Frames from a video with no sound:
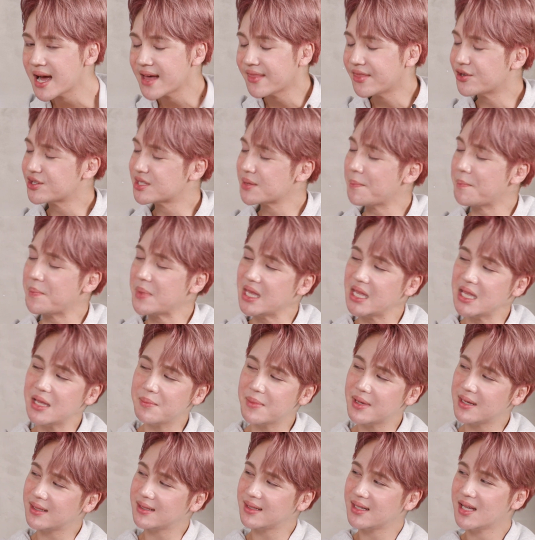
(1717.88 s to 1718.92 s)
There's a
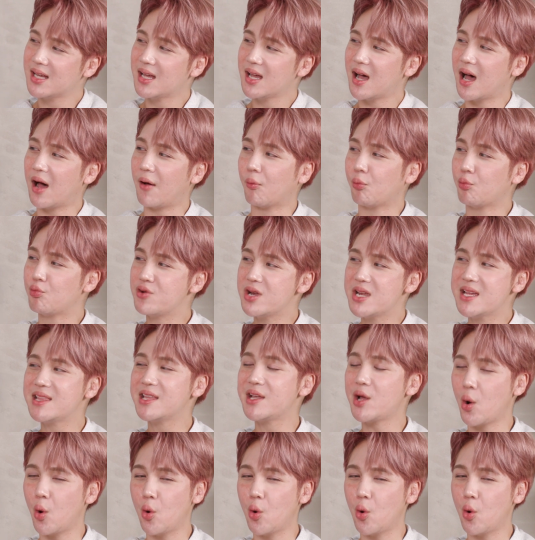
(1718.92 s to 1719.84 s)
meme, a really